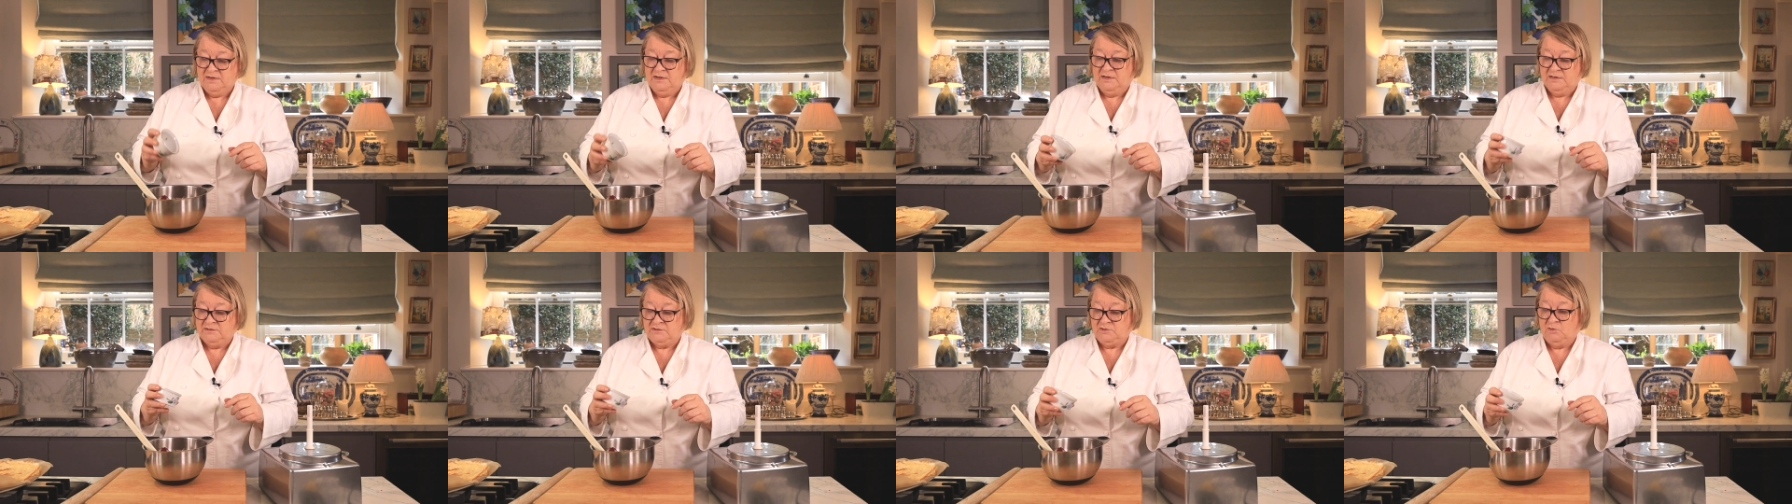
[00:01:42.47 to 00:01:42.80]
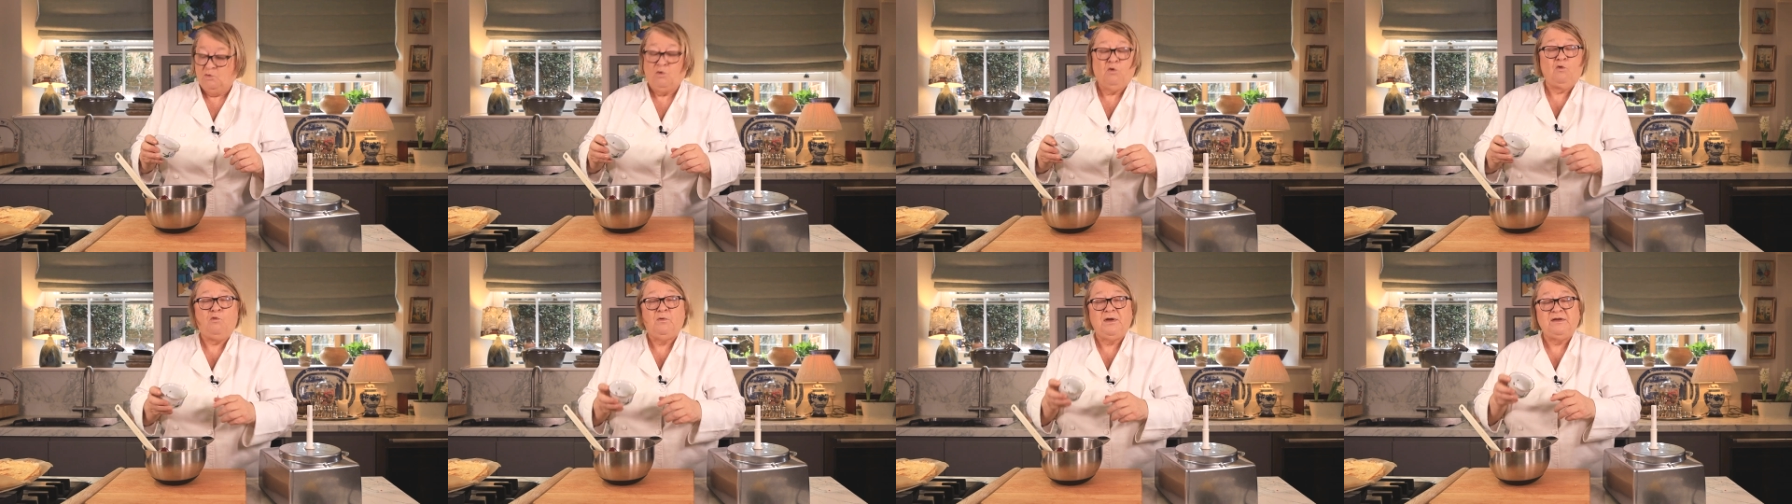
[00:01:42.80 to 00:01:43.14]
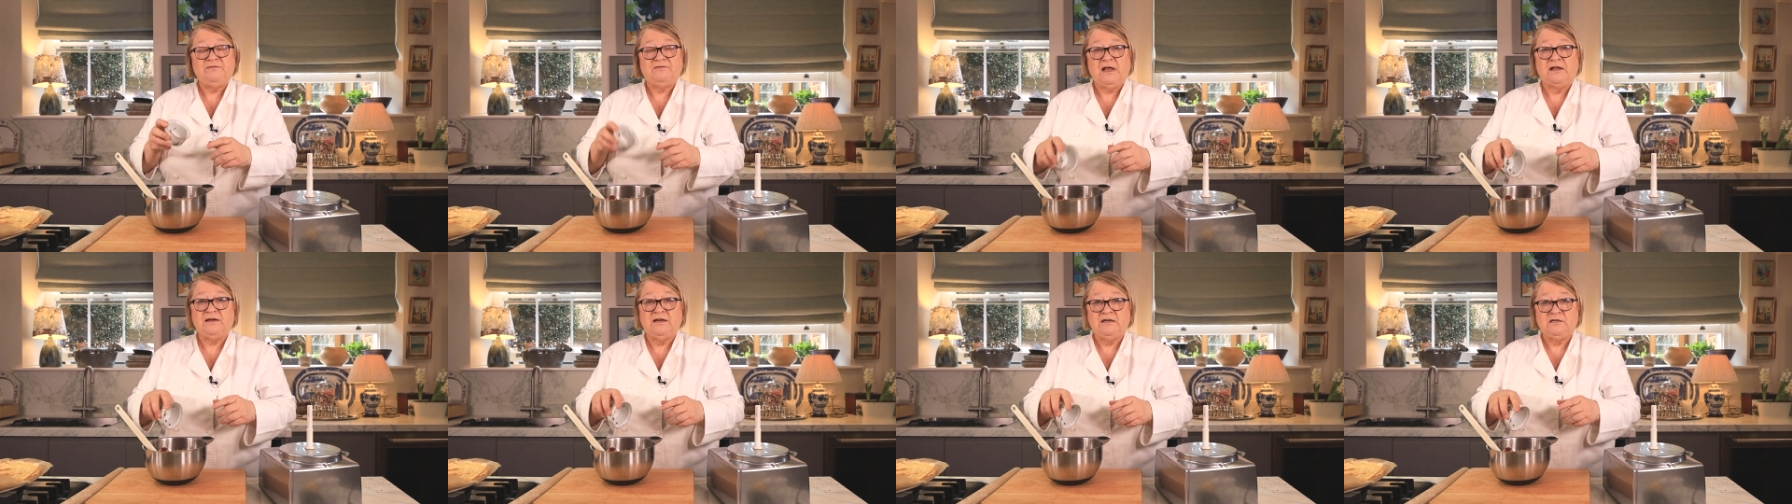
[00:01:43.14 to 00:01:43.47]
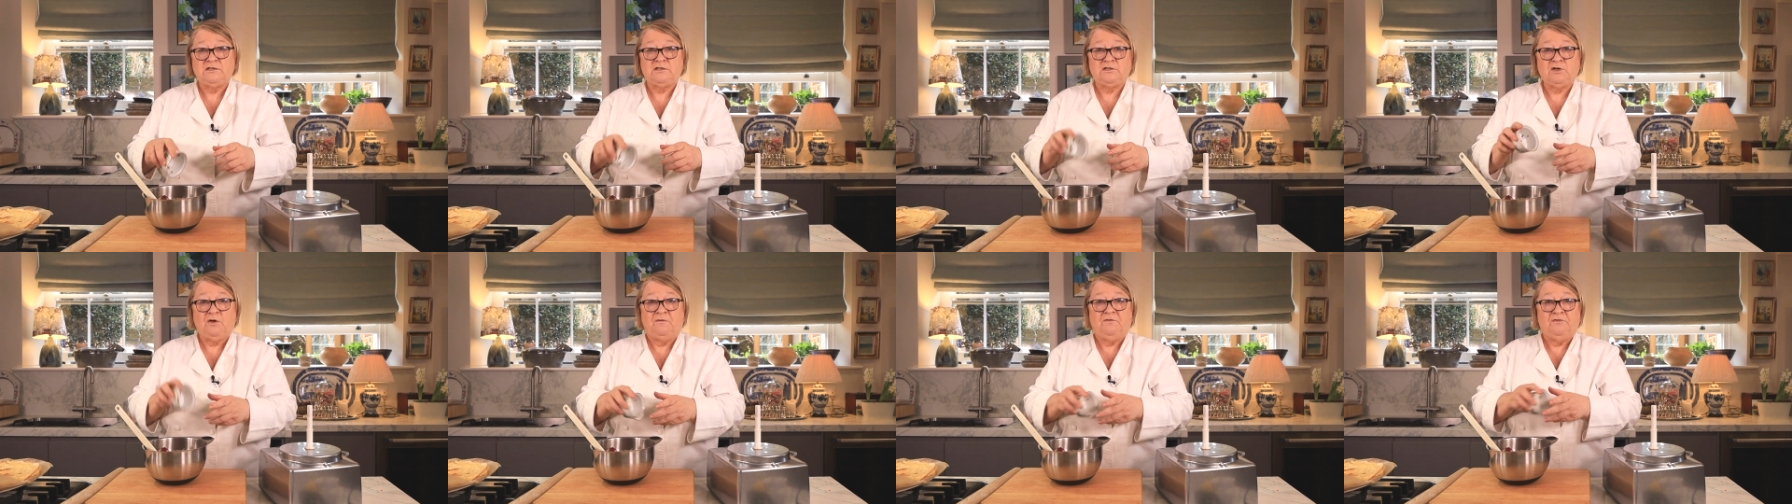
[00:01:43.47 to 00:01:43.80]
So all we've done is
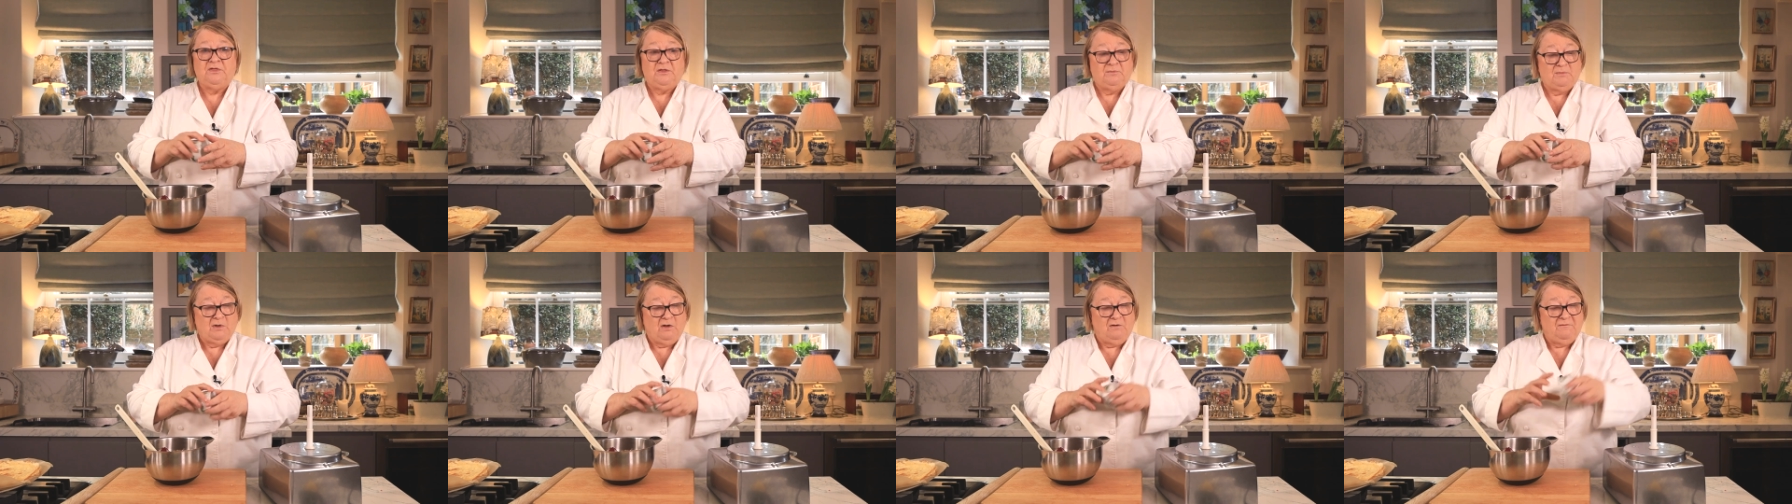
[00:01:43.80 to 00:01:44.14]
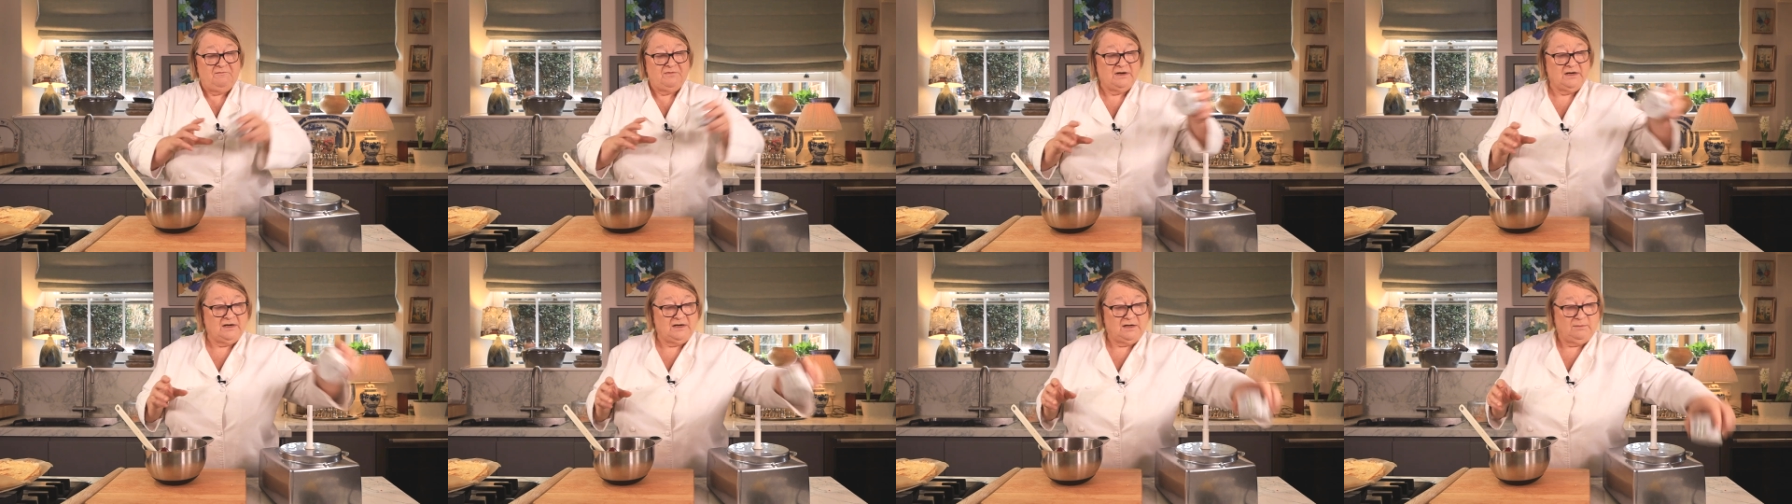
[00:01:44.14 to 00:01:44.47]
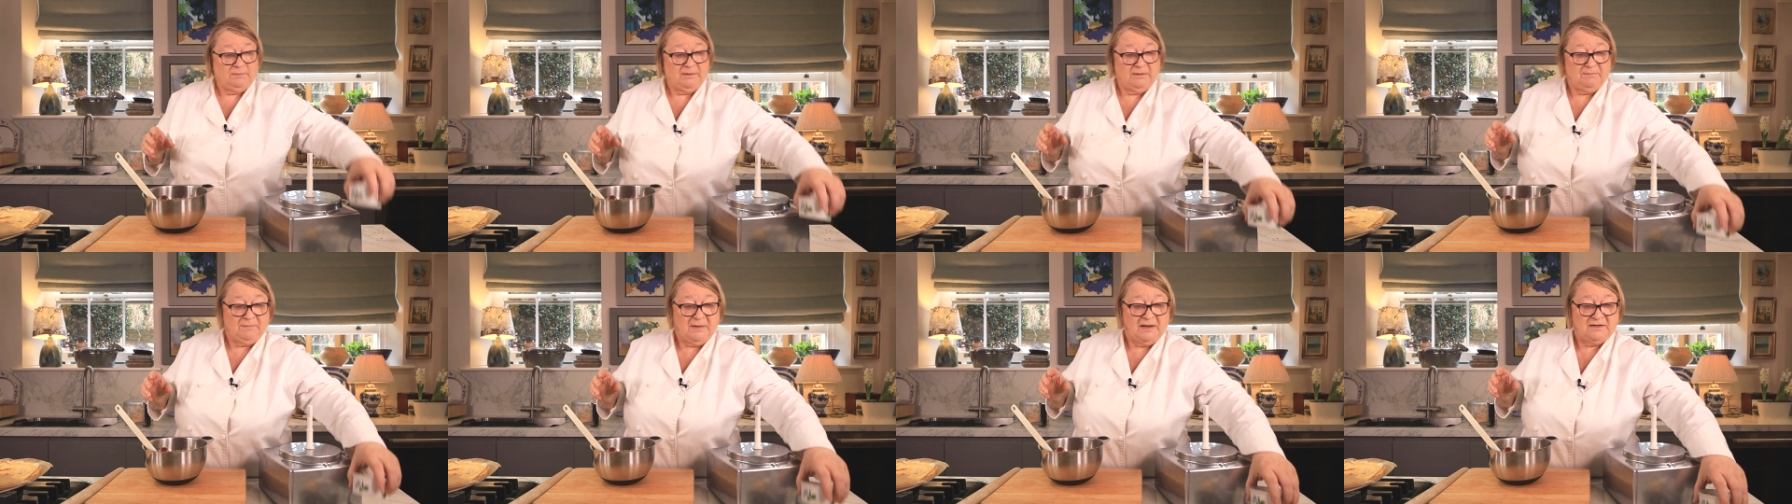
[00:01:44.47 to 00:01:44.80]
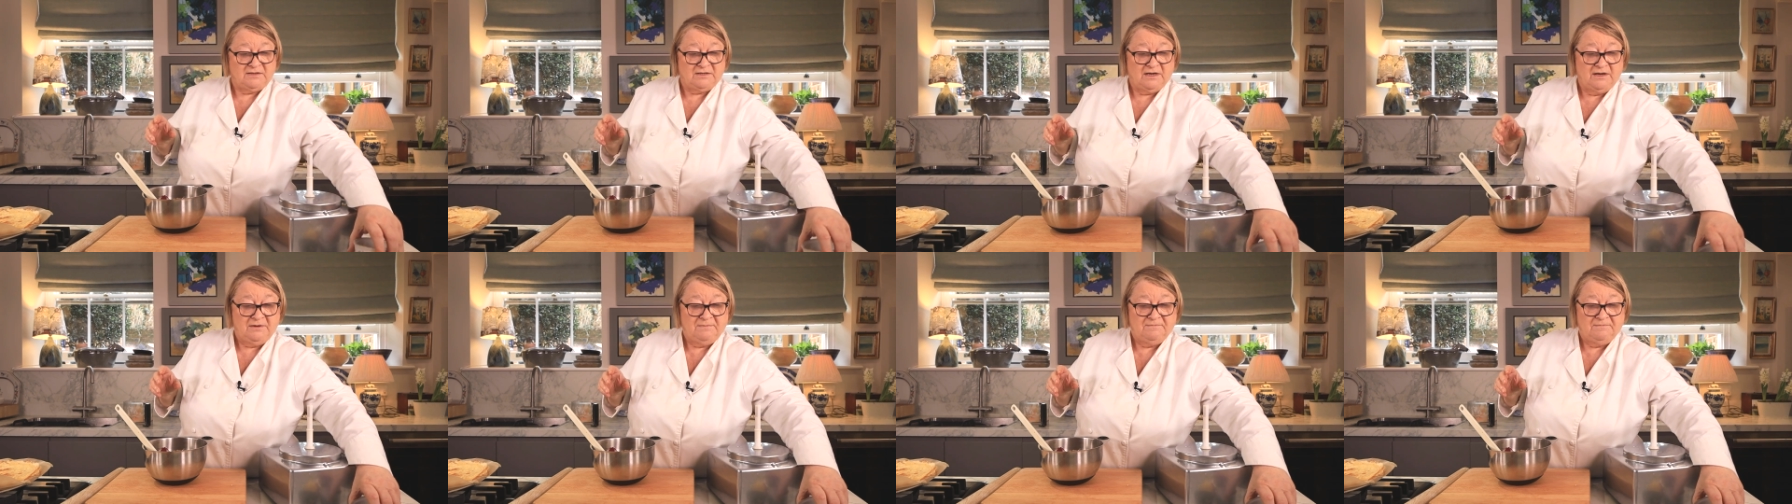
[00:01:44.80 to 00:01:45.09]
soften them off in a little bit of butter.